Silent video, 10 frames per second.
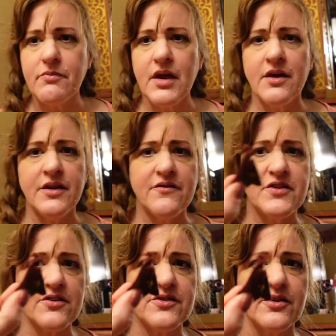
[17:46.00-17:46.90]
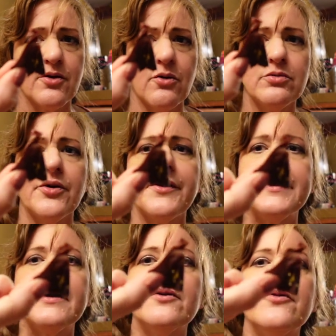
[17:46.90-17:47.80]
And they've dusted gold on
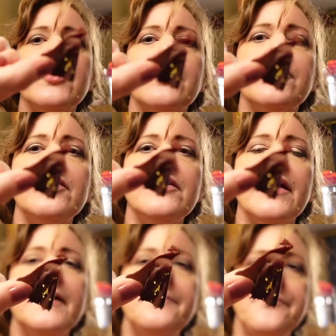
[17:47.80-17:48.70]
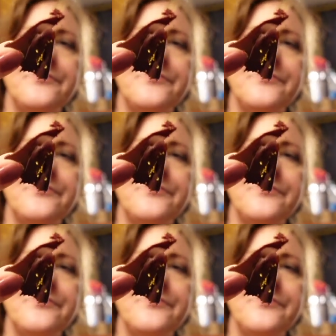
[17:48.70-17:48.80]
it. I don't know if you can see that.